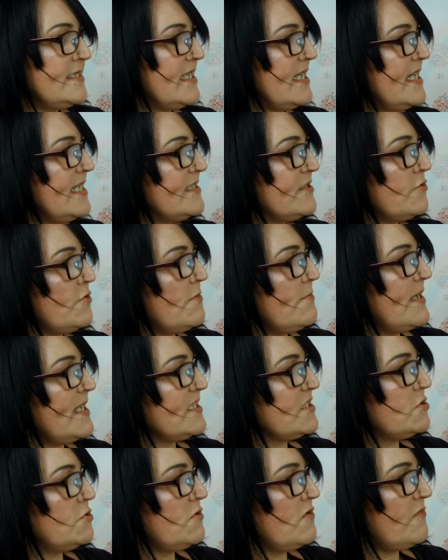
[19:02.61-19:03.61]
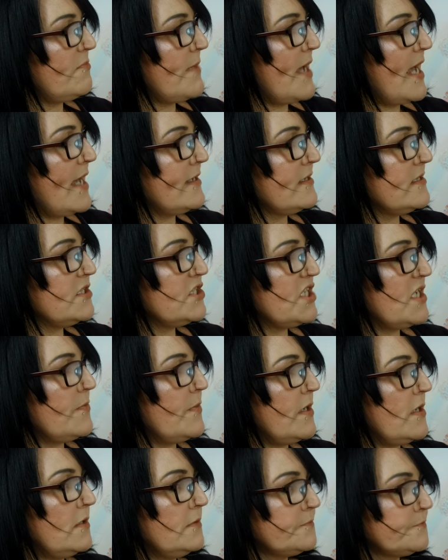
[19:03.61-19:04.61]
these are a mixture of matte and
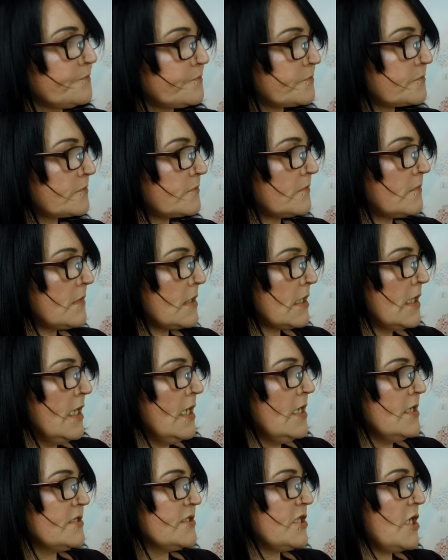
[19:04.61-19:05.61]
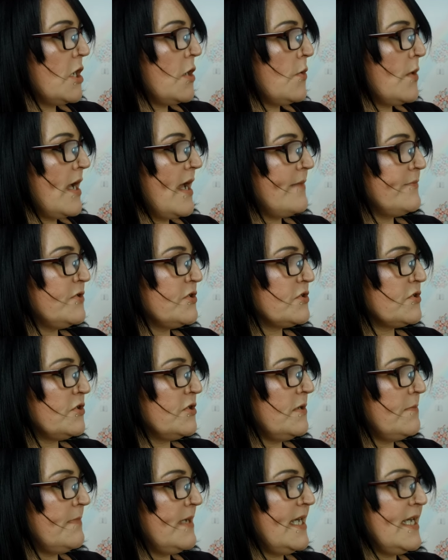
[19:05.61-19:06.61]
shimmer, so I'm just
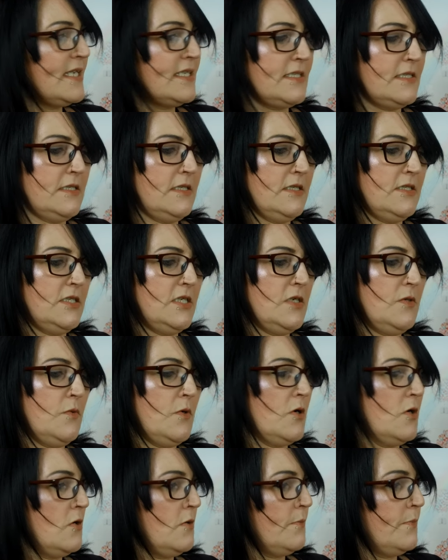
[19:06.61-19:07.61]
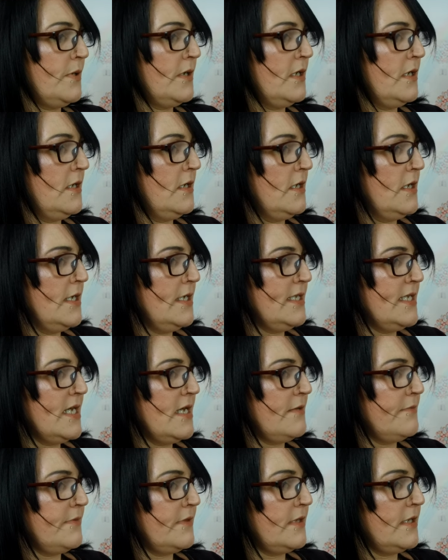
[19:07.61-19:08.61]
gonna mix the two up.
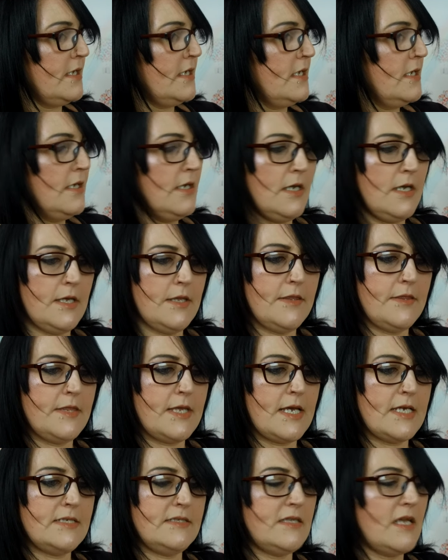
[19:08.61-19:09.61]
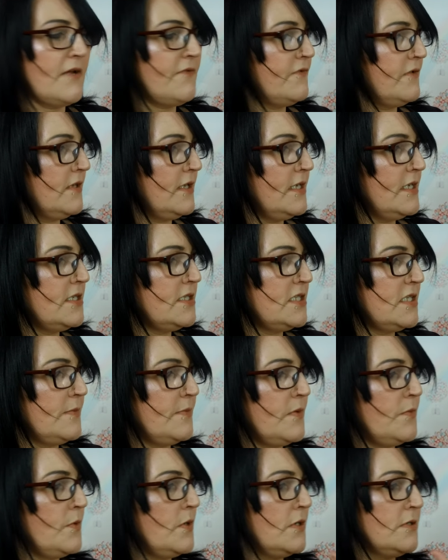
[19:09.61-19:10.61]
Yeah, that is definitely a
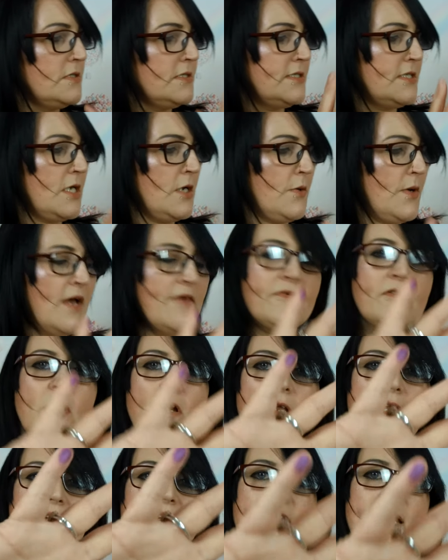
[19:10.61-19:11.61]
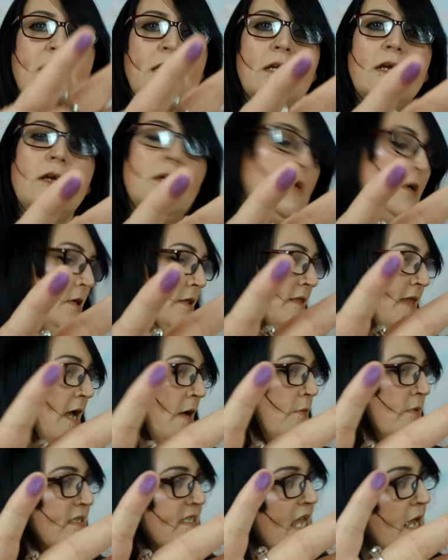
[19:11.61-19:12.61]
shimmer one. So I've gone in,
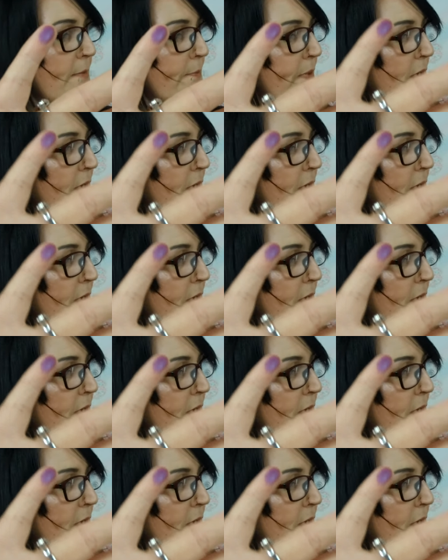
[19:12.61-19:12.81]
that was that